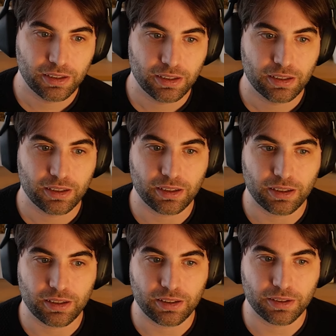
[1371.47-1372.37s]

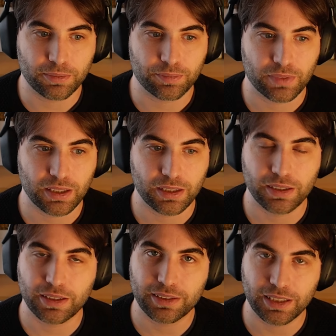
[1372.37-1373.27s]
um,
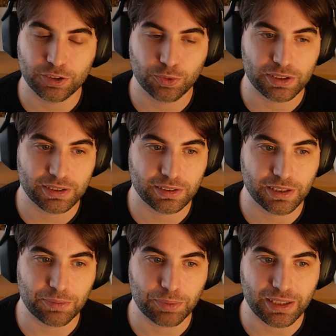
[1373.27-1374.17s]
that's what's
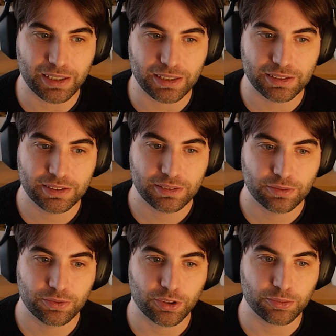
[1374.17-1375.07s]
keeping us
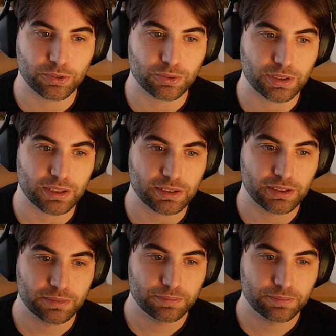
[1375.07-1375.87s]
from doing it.